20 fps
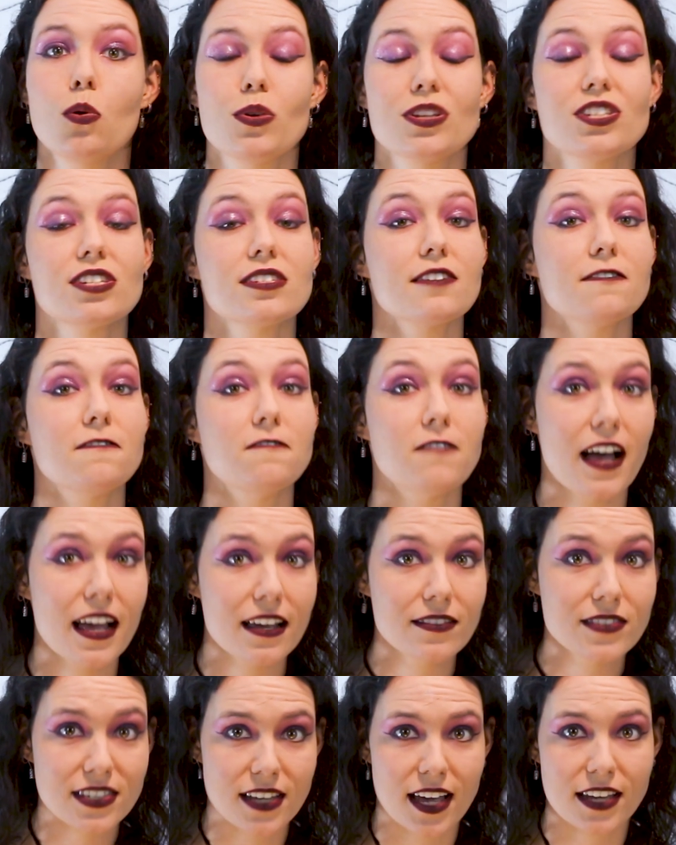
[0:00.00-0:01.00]
which is a
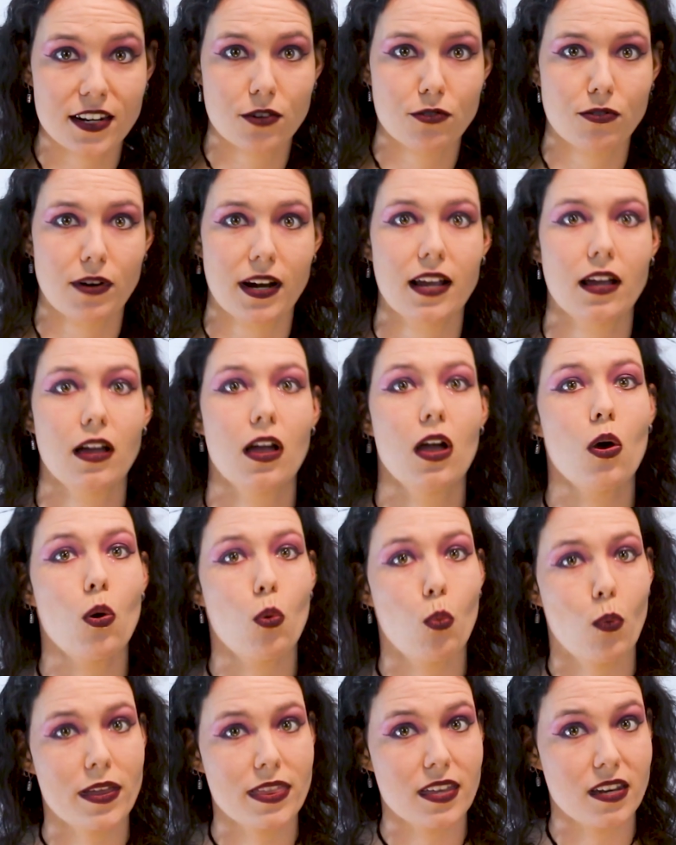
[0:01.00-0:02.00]
5-sided ring,
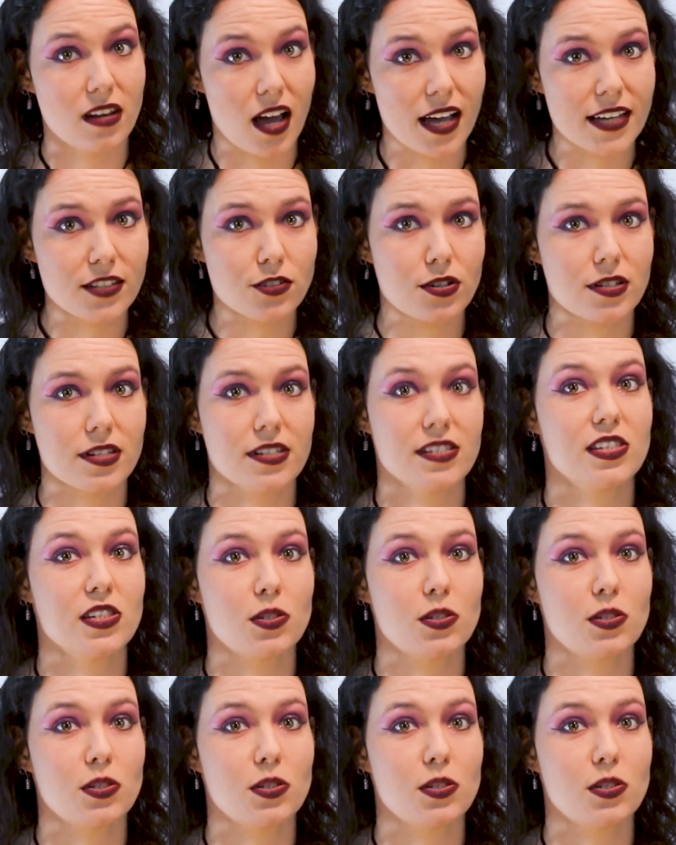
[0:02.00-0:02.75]
where the nitrogens